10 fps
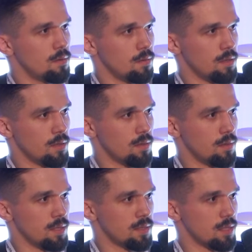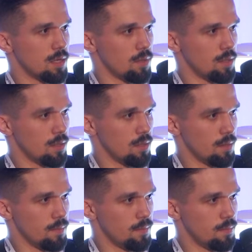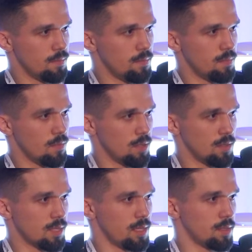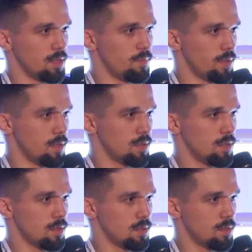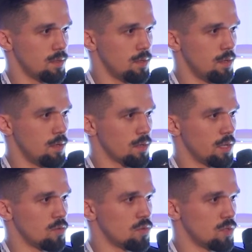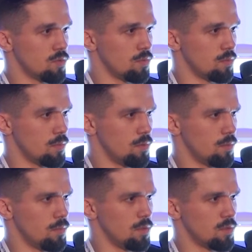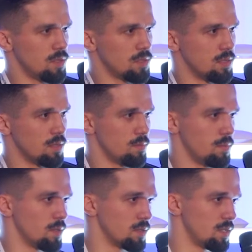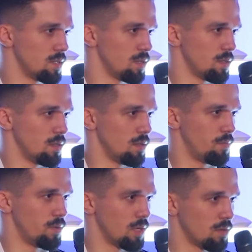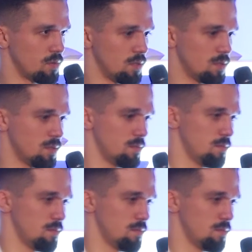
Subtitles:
And let's start with installing the dependencies. Can you switch to Node 16? Because I think in the prerequisites,